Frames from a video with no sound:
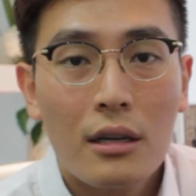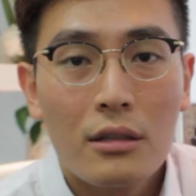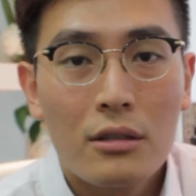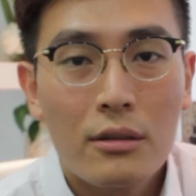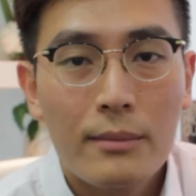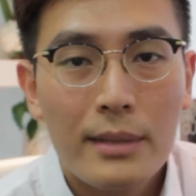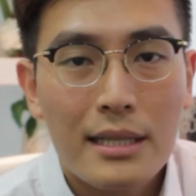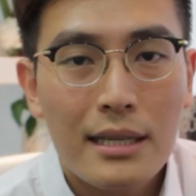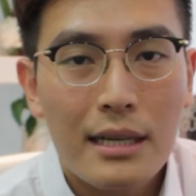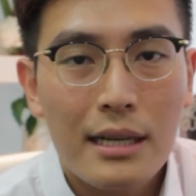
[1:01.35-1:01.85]

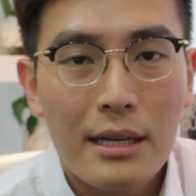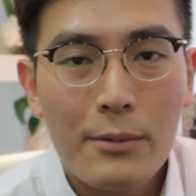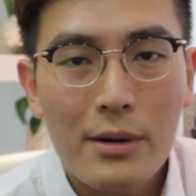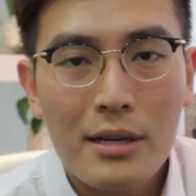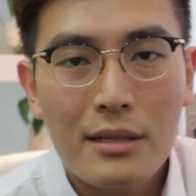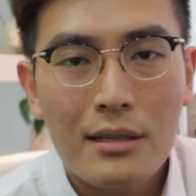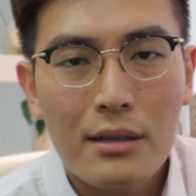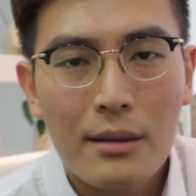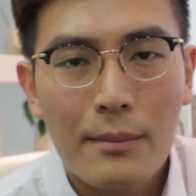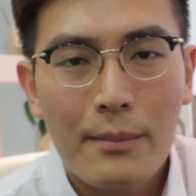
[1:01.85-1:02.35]
So basically,
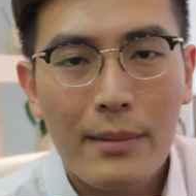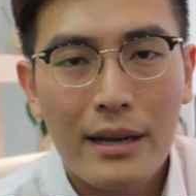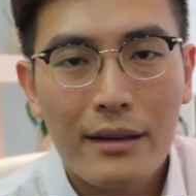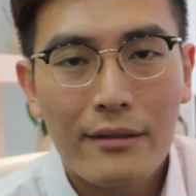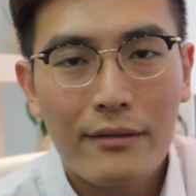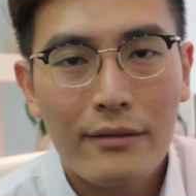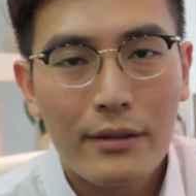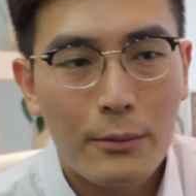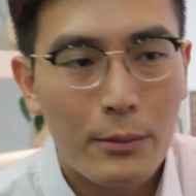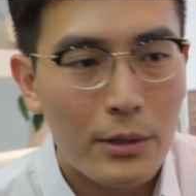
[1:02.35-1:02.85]
what are some of the
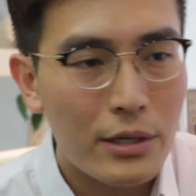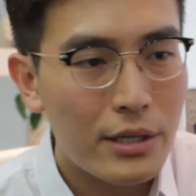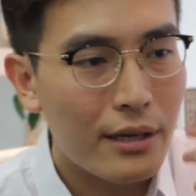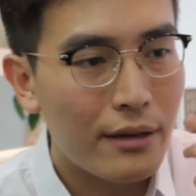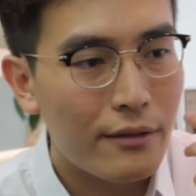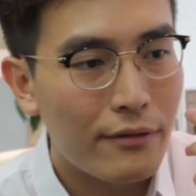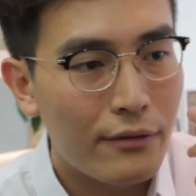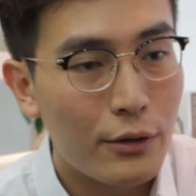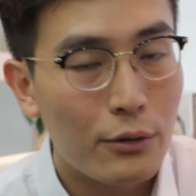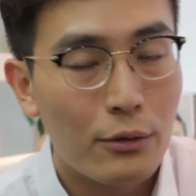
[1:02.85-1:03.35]
benefits
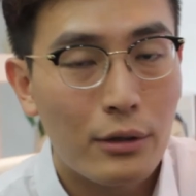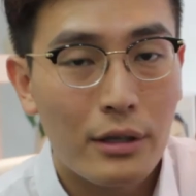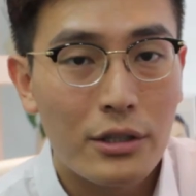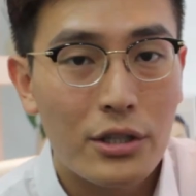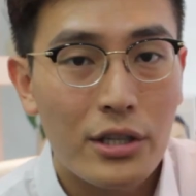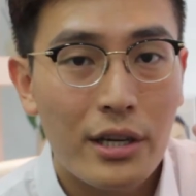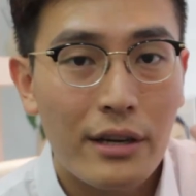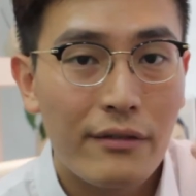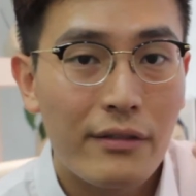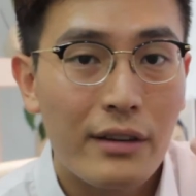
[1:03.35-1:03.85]
which I feel
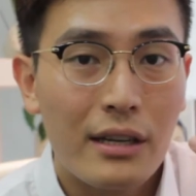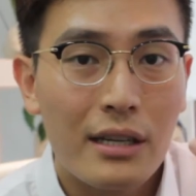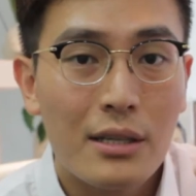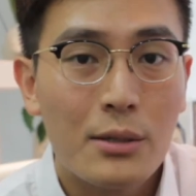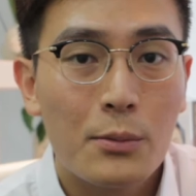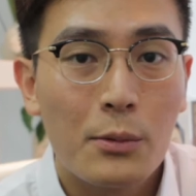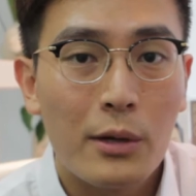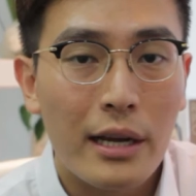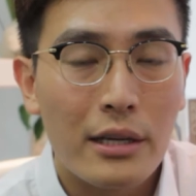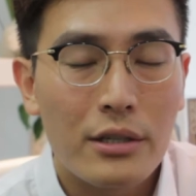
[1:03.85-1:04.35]
the cheek
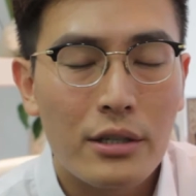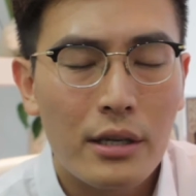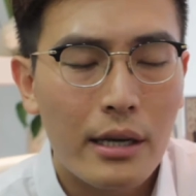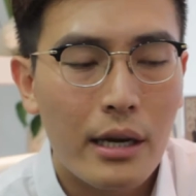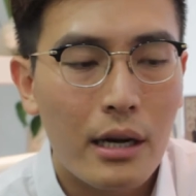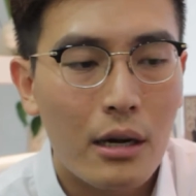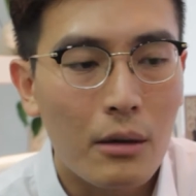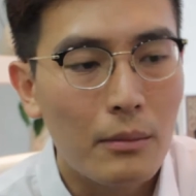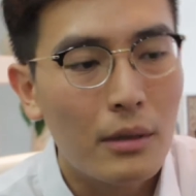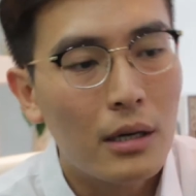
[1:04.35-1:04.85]
fillers would
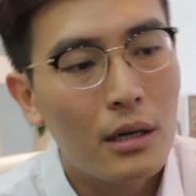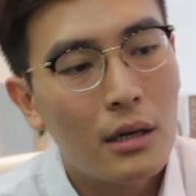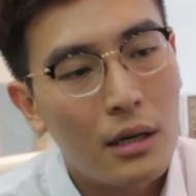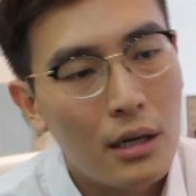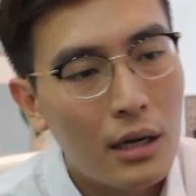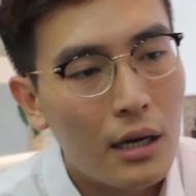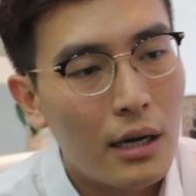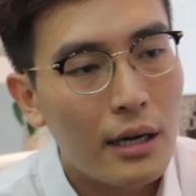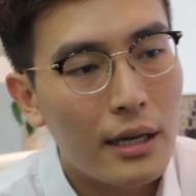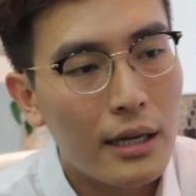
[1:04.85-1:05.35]
actually help?
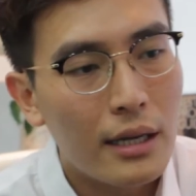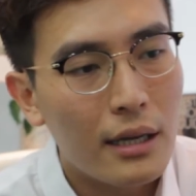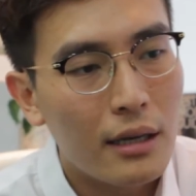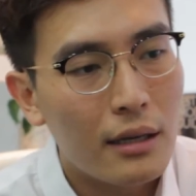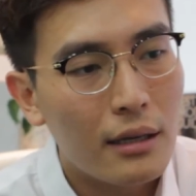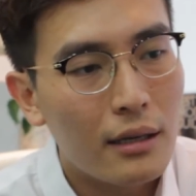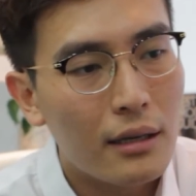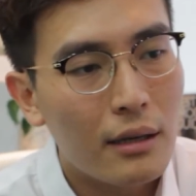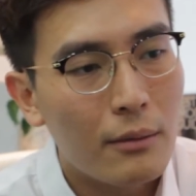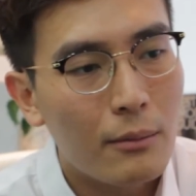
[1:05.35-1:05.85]
I
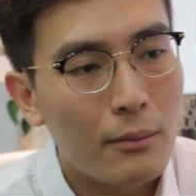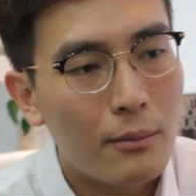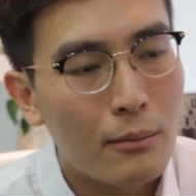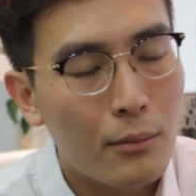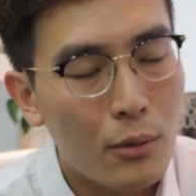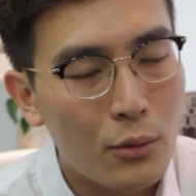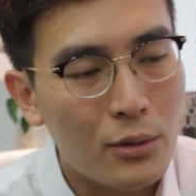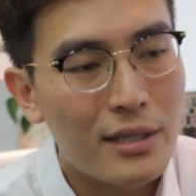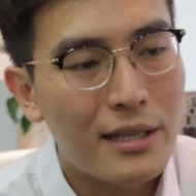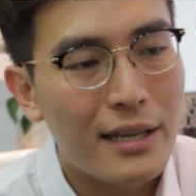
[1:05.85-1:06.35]
think
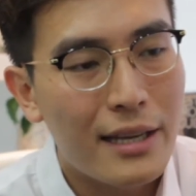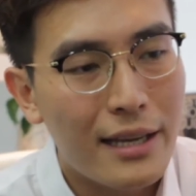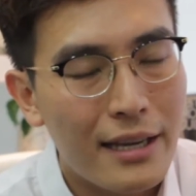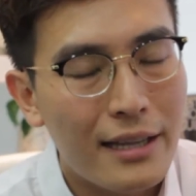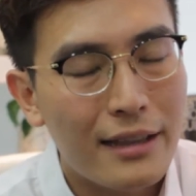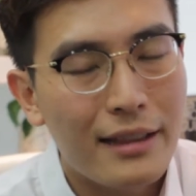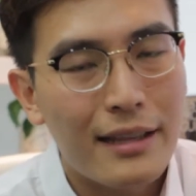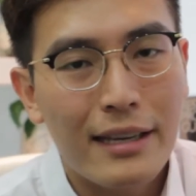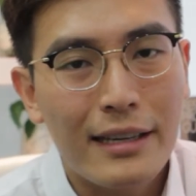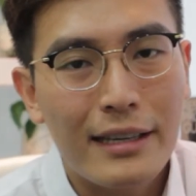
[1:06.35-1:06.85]
most
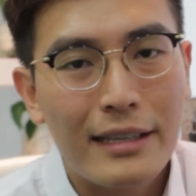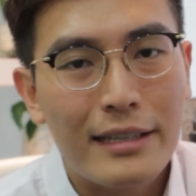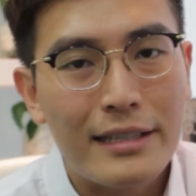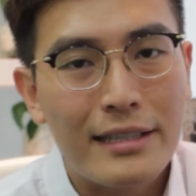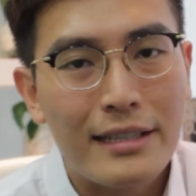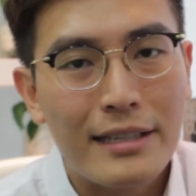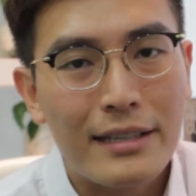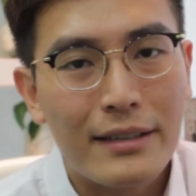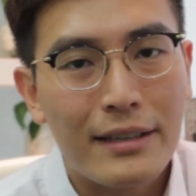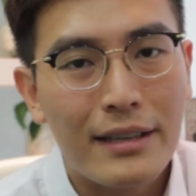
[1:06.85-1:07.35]
key thing
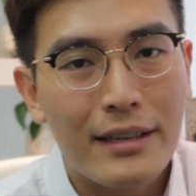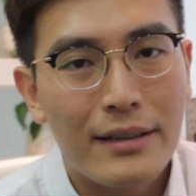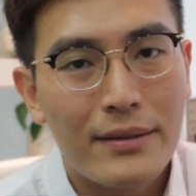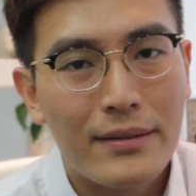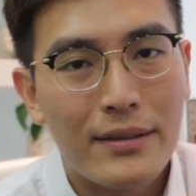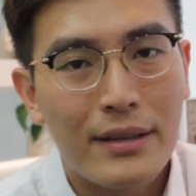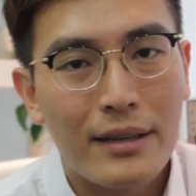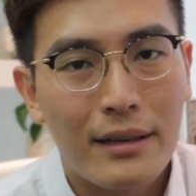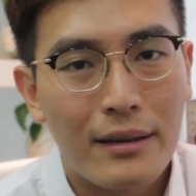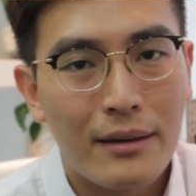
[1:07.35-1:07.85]
is it
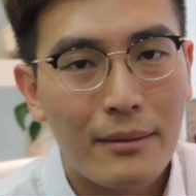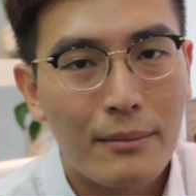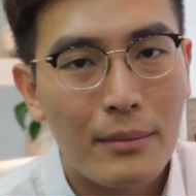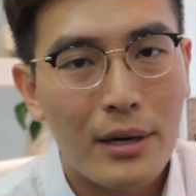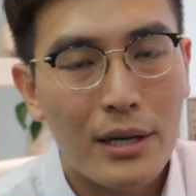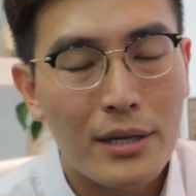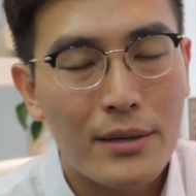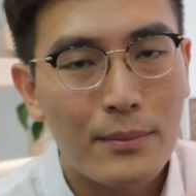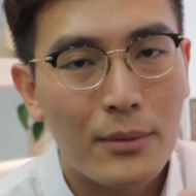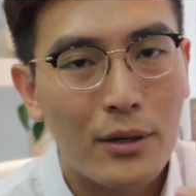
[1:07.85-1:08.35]
gives a
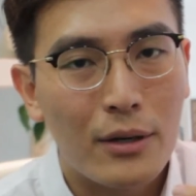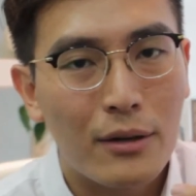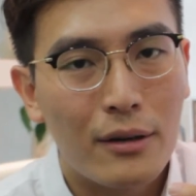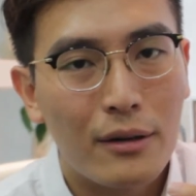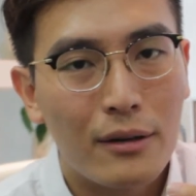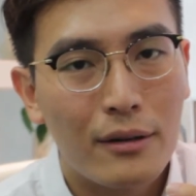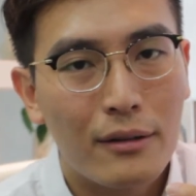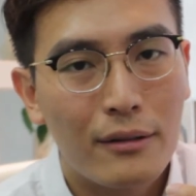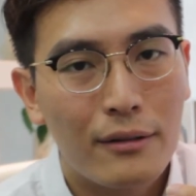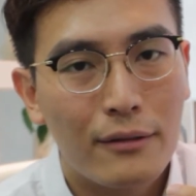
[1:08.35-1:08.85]
much
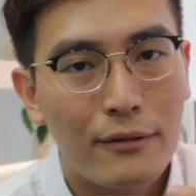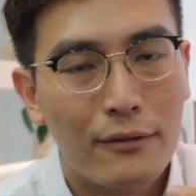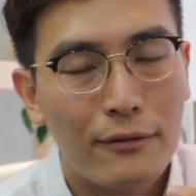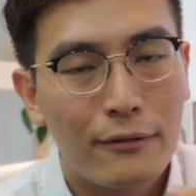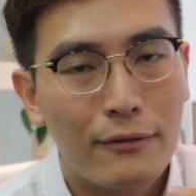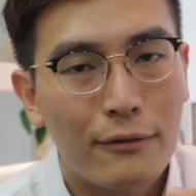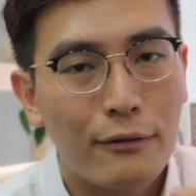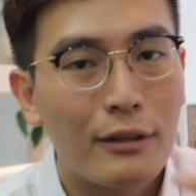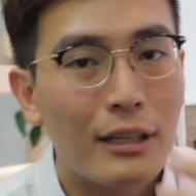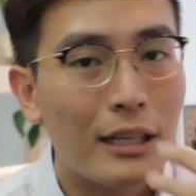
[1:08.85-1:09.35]
more
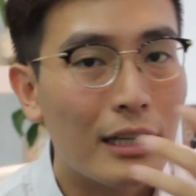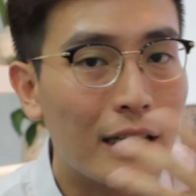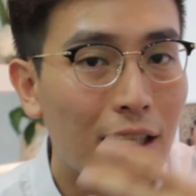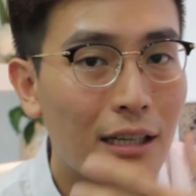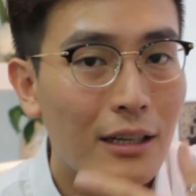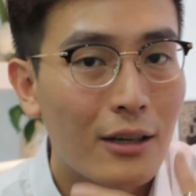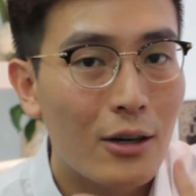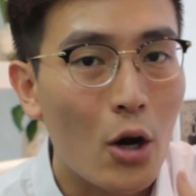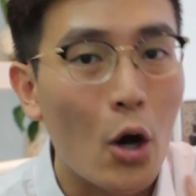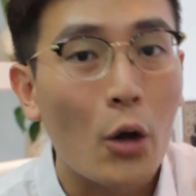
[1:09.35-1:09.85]

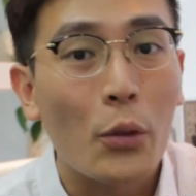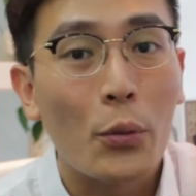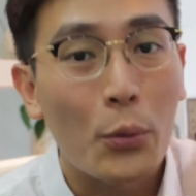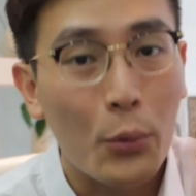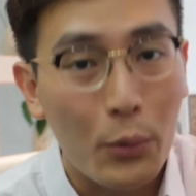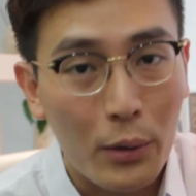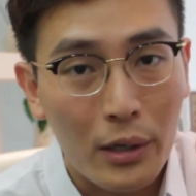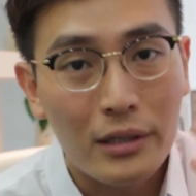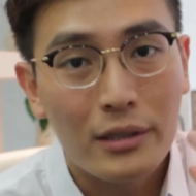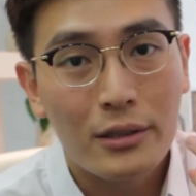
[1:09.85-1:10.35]
fuller
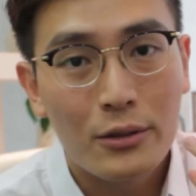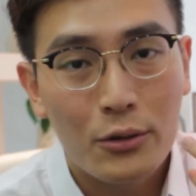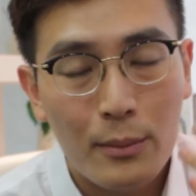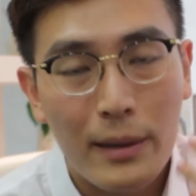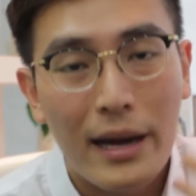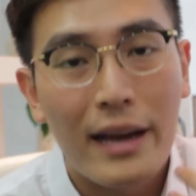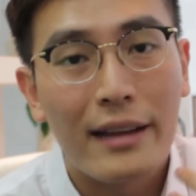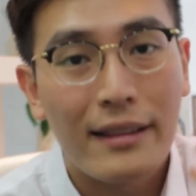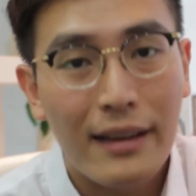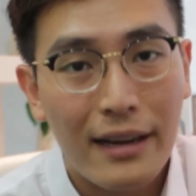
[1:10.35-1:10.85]
contour
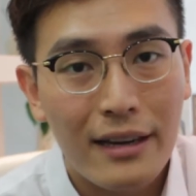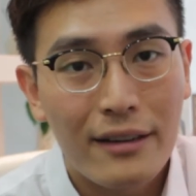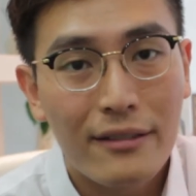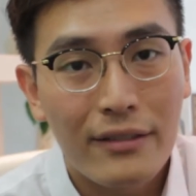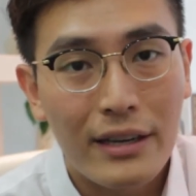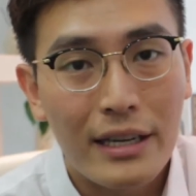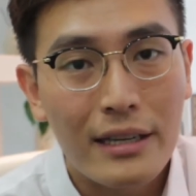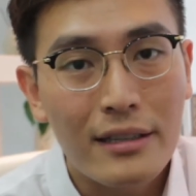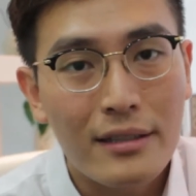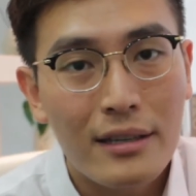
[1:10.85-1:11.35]
to my
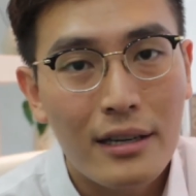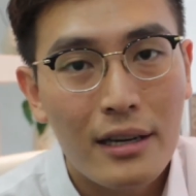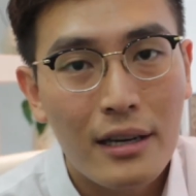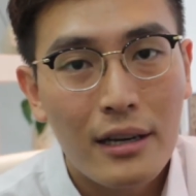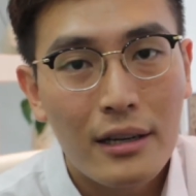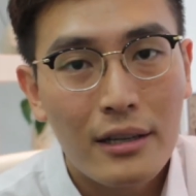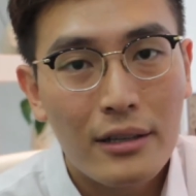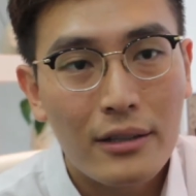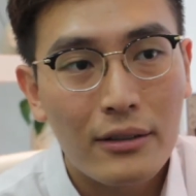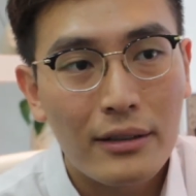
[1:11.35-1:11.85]
entire face.
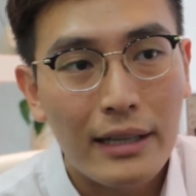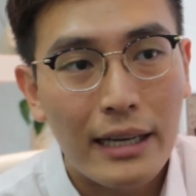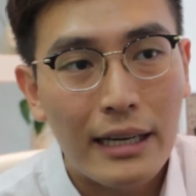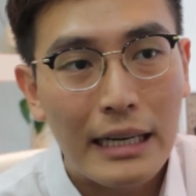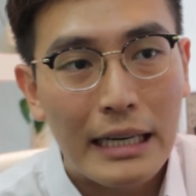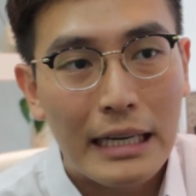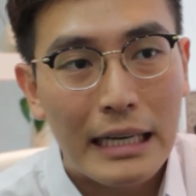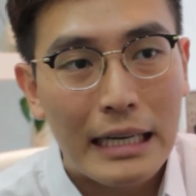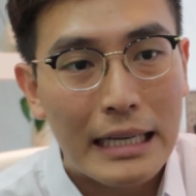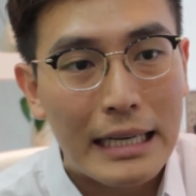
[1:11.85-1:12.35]
So
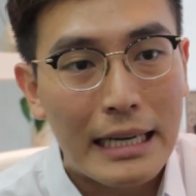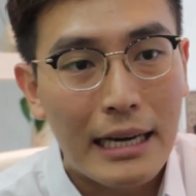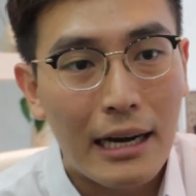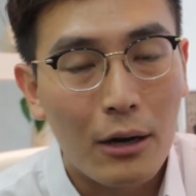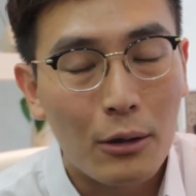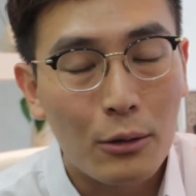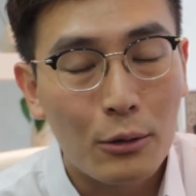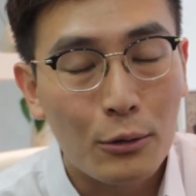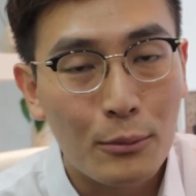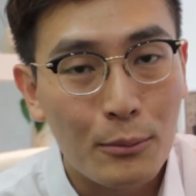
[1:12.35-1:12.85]
technically,
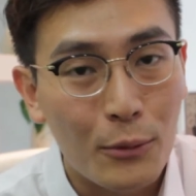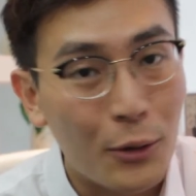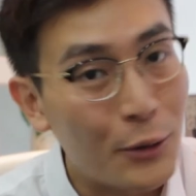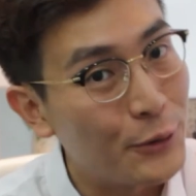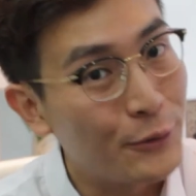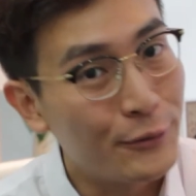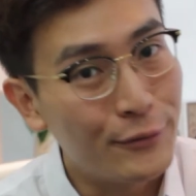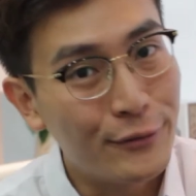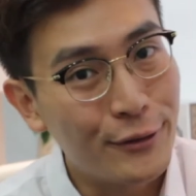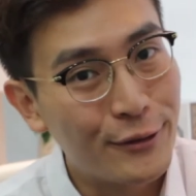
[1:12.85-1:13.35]
I'll look
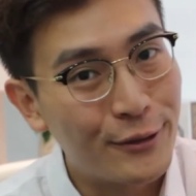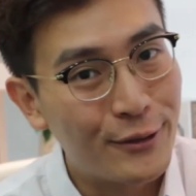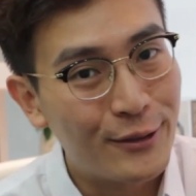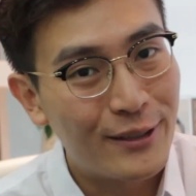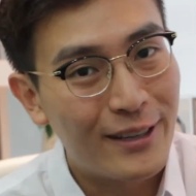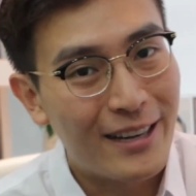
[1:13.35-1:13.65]
more youthful.